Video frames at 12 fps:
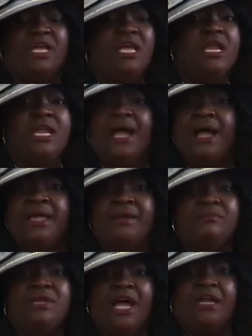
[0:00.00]
and I
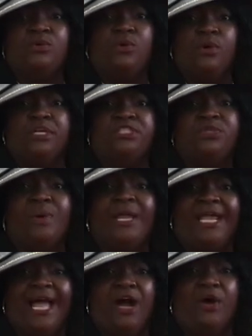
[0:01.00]
am not going to
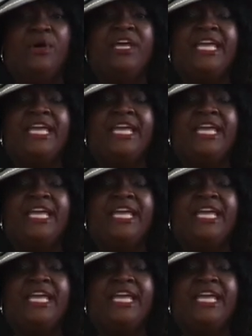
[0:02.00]
allow